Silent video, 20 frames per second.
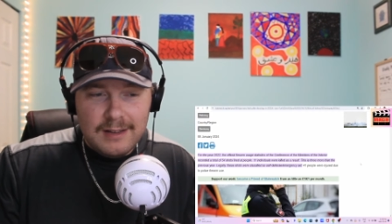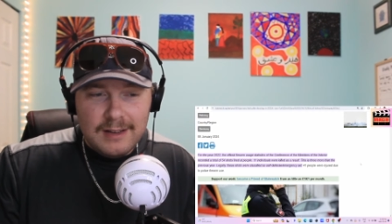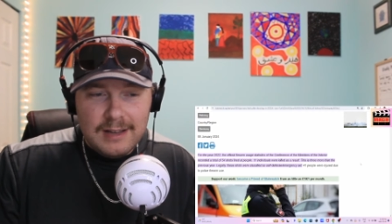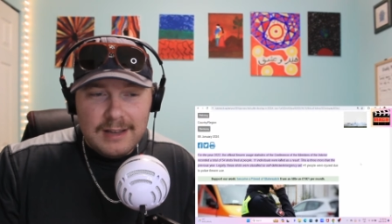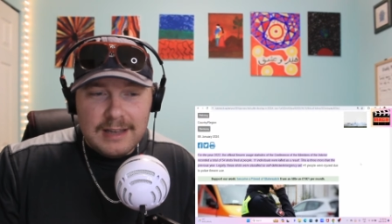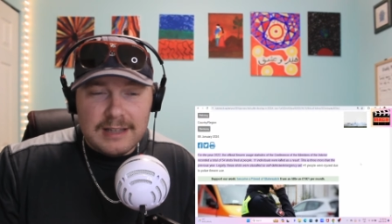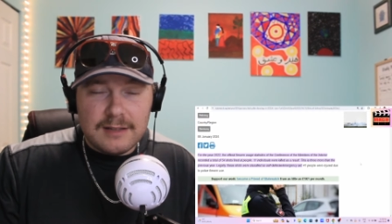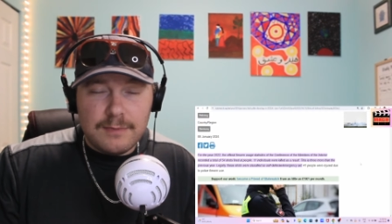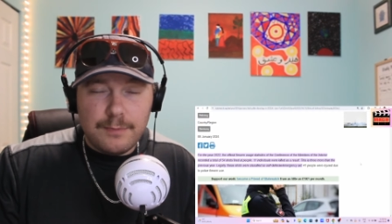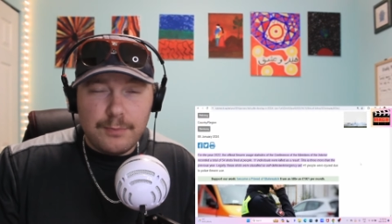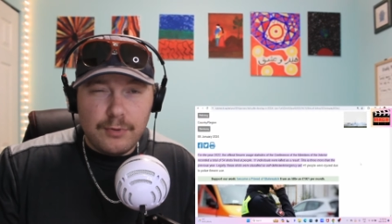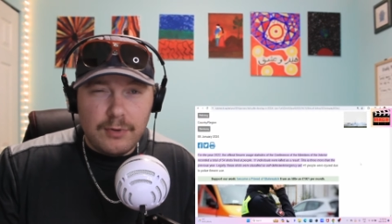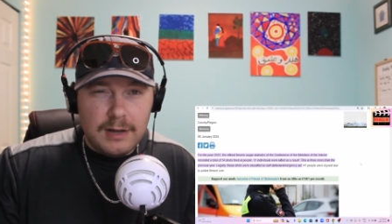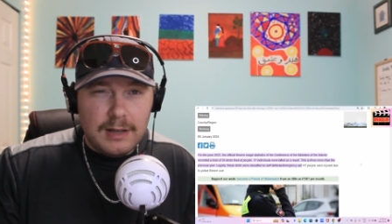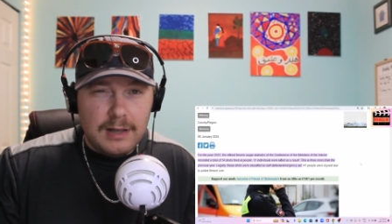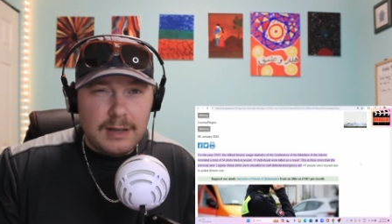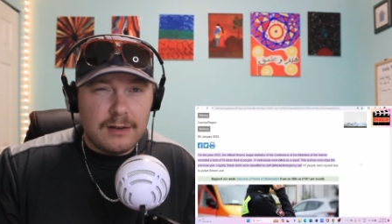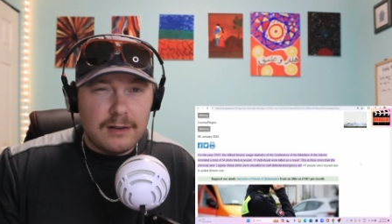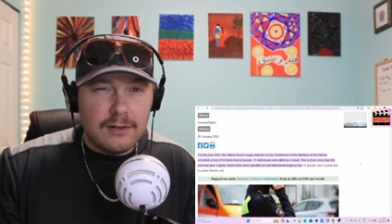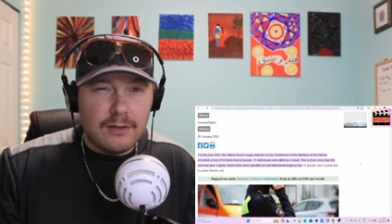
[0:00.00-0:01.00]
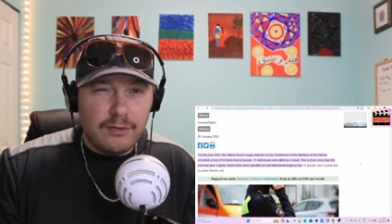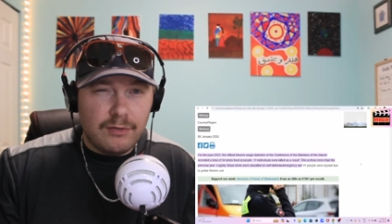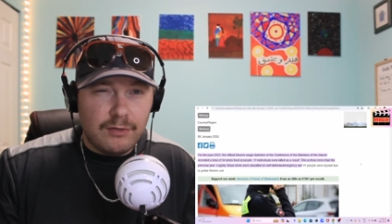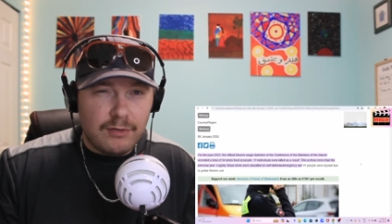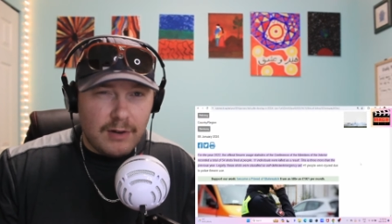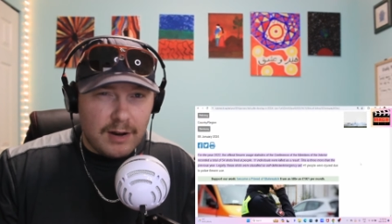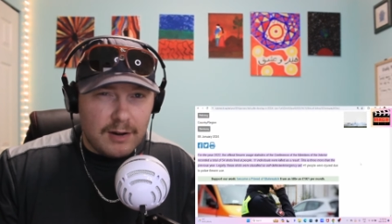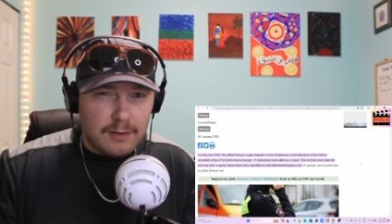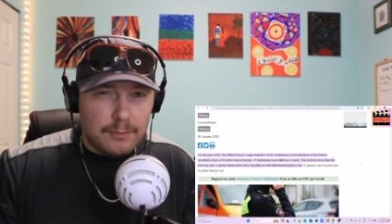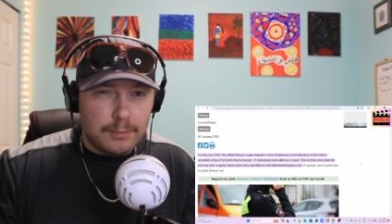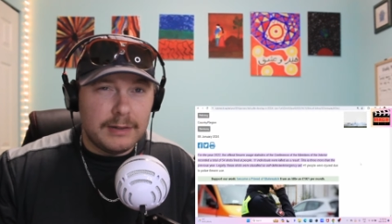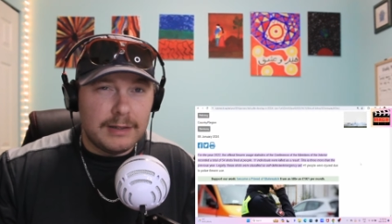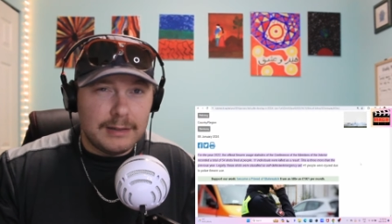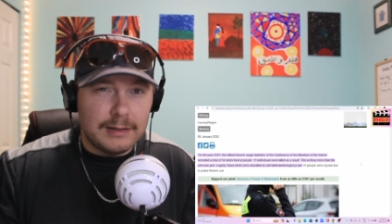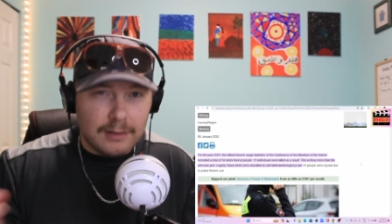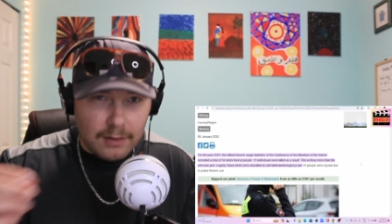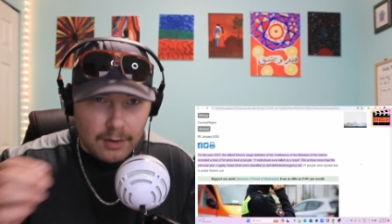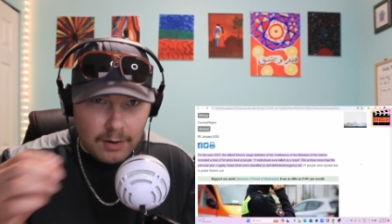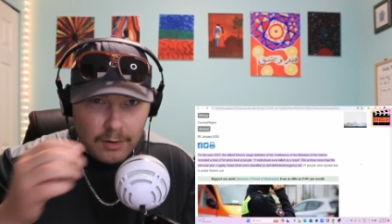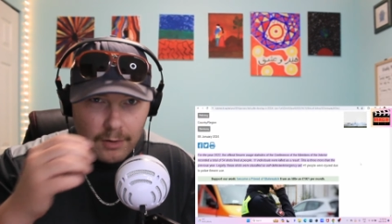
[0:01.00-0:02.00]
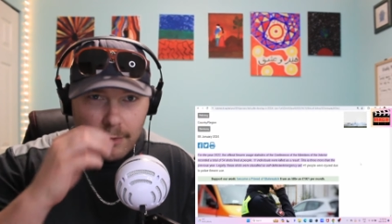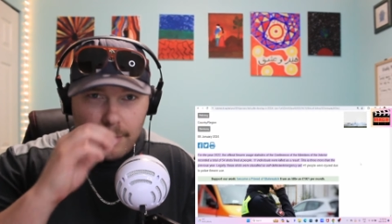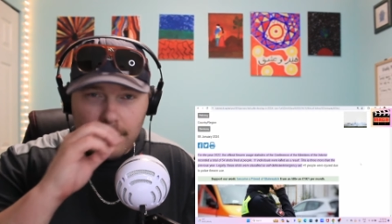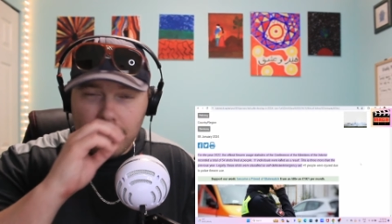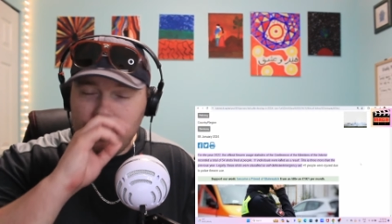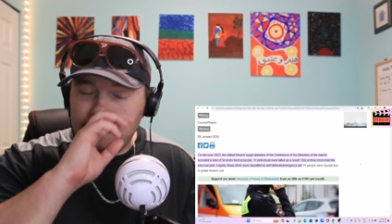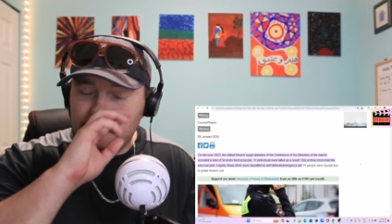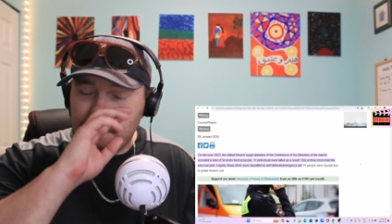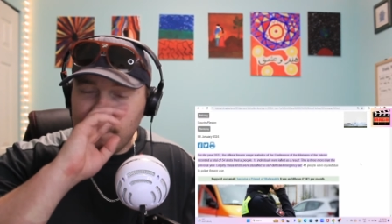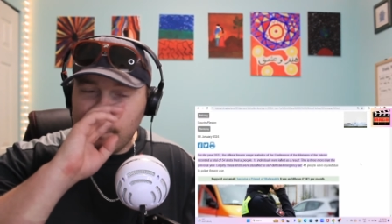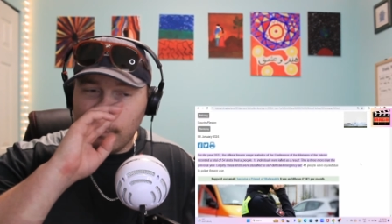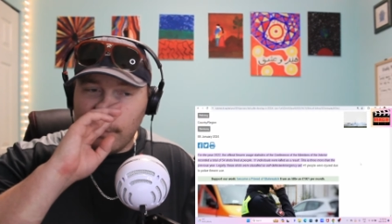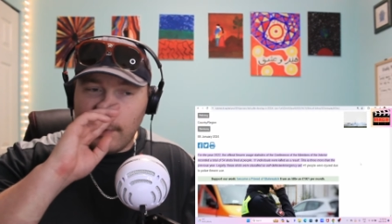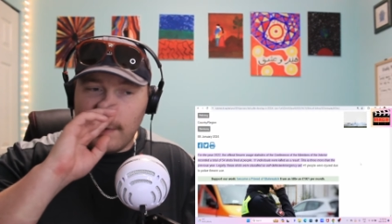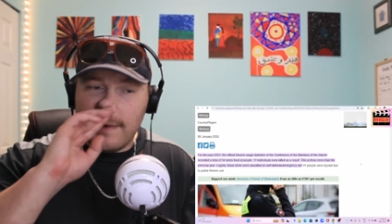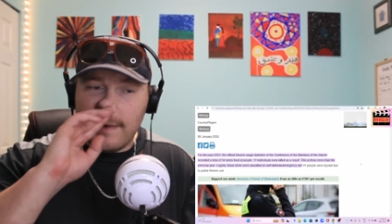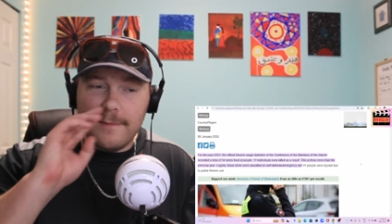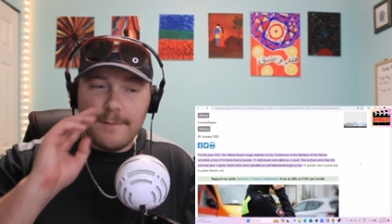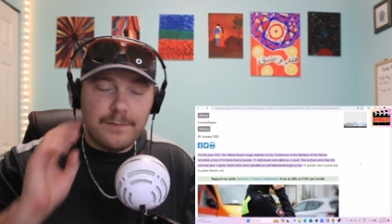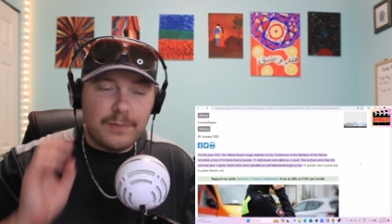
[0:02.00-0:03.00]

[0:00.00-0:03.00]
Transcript: is pretty incredibly low, right?